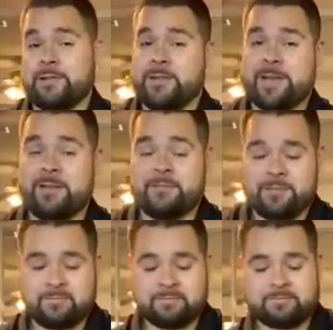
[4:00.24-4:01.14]
on your health.
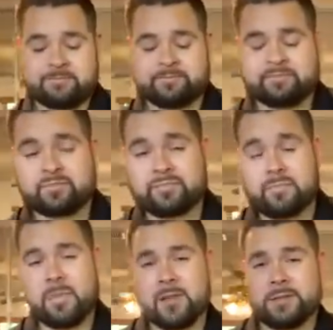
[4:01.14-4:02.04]

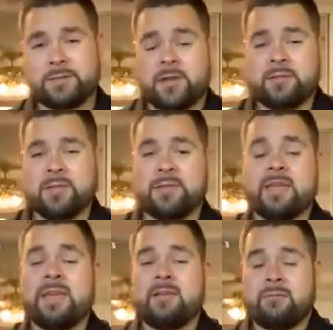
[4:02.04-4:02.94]
Sriracha
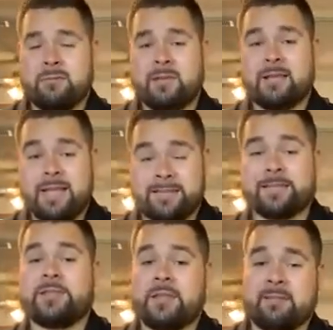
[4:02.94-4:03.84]

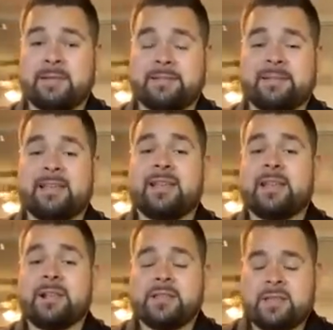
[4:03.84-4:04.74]
has chili paste.
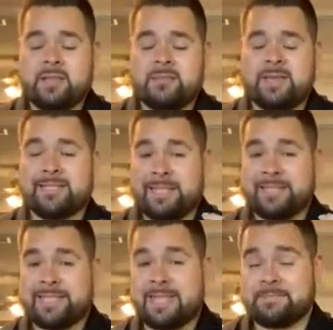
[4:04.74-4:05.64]
Chili paste
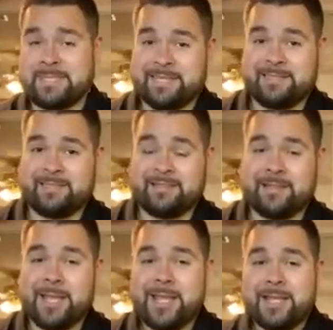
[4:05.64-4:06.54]
has capsaicin.
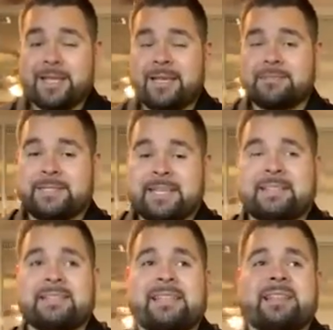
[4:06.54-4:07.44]

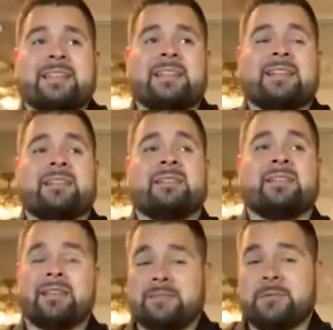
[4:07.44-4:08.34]
Capsaicin
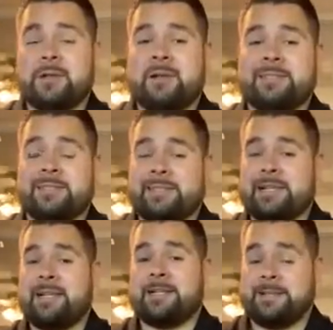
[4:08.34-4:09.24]
is what
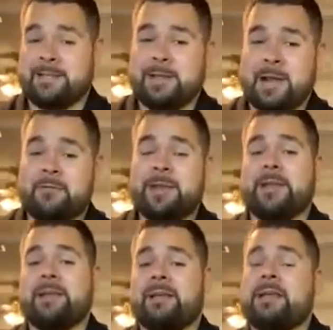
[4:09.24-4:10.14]
causes
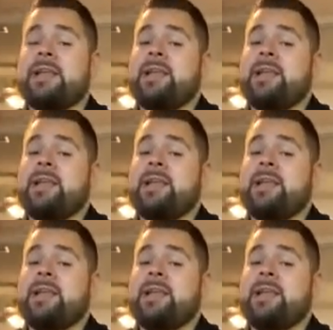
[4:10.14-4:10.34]
diarrhea,